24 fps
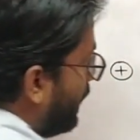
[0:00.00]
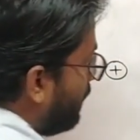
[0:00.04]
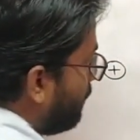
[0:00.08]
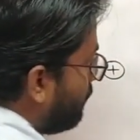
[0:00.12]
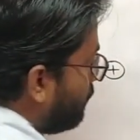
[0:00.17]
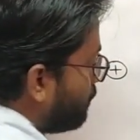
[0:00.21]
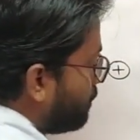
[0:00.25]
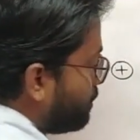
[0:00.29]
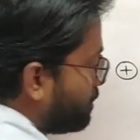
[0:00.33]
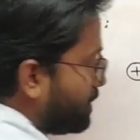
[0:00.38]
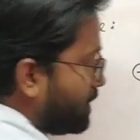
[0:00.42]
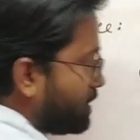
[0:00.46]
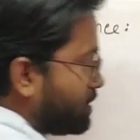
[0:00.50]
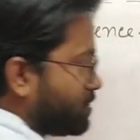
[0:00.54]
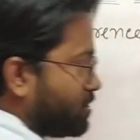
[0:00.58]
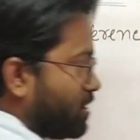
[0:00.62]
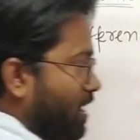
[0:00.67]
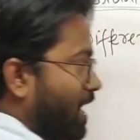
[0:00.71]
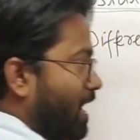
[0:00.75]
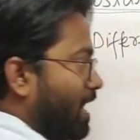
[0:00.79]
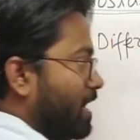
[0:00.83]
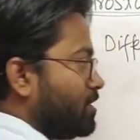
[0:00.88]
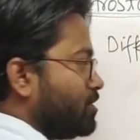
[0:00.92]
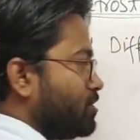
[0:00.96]
If the
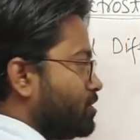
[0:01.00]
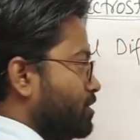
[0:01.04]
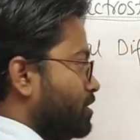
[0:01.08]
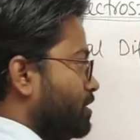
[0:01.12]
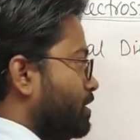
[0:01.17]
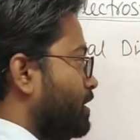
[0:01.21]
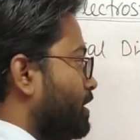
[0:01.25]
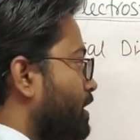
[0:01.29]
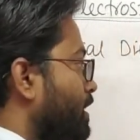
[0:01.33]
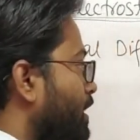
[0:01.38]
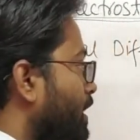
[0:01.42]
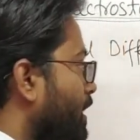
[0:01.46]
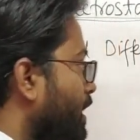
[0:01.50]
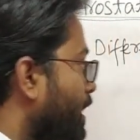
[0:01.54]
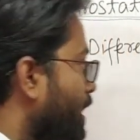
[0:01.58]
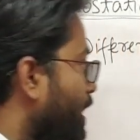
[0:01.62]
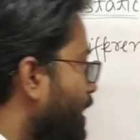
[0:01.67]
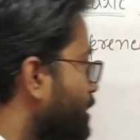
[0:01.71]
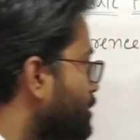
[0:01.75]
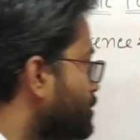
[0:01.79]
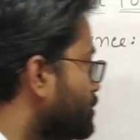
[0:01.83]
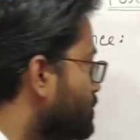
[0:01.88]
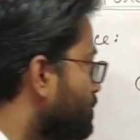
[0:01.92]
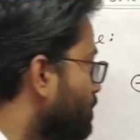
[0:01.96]
charge
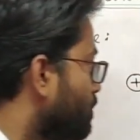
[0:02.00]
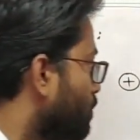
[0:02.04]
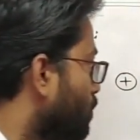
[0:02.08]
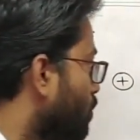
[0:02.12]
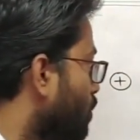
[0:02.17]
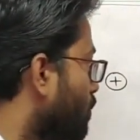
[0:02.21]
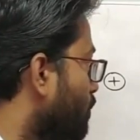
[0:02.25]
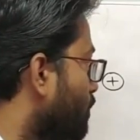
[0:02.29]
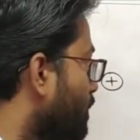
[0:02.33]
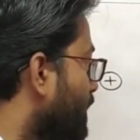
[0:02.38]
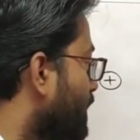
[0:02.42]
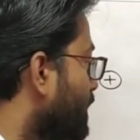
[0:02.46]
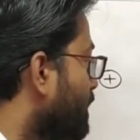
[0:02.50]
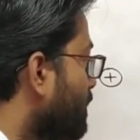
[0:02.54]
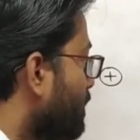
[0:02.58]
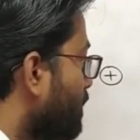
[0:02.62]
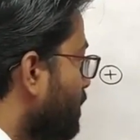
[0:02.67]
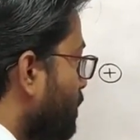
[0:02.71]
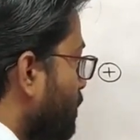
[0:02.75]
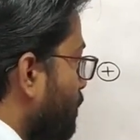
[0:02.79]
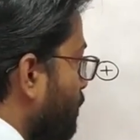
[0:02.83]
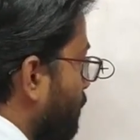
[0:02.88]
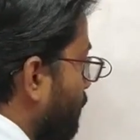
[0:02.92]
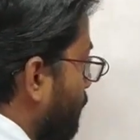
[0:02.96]
is
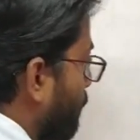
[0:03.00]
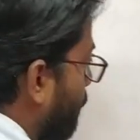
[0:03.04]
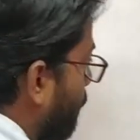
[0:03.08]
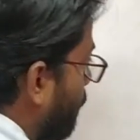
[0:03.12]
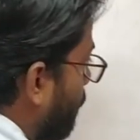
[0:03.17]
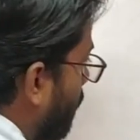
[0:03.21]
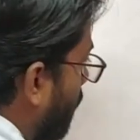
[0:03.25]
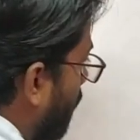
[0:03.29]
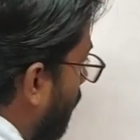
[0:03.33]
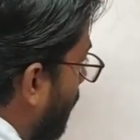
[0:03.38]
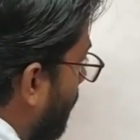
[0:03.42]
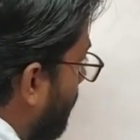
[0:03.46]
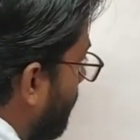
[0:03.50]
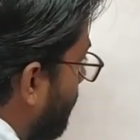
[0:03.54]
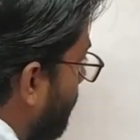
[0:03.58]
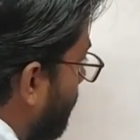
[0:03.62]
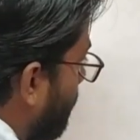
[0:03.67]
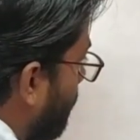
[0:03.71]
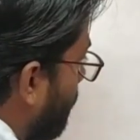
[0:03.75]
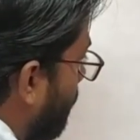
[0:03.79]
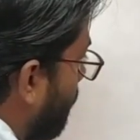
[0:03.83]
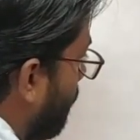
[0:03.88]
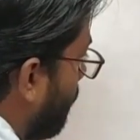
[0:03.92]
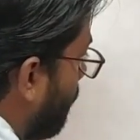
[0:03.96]
moving
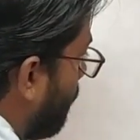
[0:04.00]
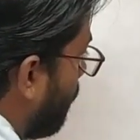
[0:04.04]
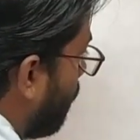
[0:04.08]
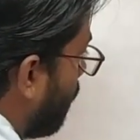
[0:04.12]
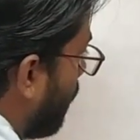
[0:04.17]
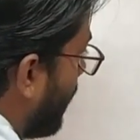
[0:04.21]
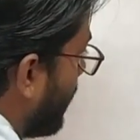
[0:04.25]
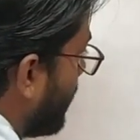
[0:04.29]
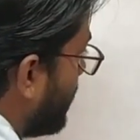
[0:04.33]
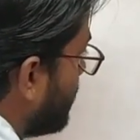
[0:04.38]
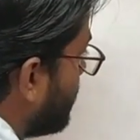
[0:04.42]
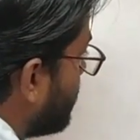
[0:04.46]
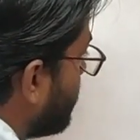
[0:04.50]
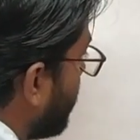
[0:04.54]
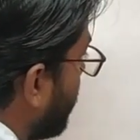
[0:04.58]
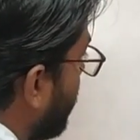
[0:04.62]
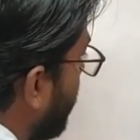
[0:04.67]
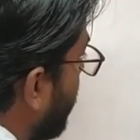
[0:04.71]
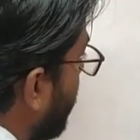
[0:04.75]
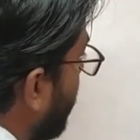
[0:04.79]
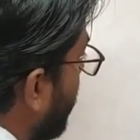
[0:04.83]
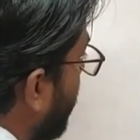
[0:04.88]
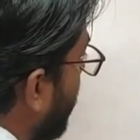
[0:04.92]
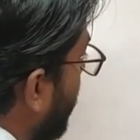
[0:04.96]
from point
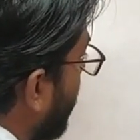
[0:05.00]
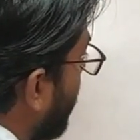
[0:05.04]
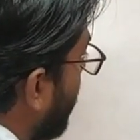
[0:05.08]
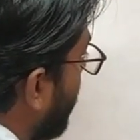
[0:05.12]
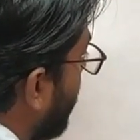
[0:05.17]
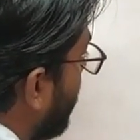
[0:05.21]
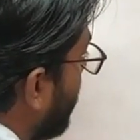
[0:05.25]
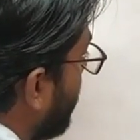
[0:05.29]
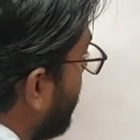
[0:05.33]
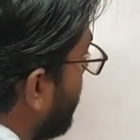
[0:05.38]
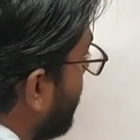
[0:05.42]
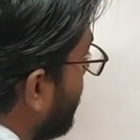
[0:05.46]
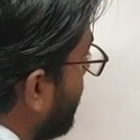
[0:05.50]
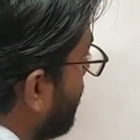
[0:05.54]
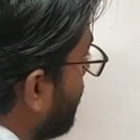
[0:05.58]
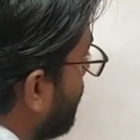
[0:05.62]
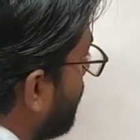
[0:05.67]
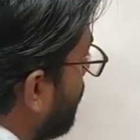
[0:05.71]
A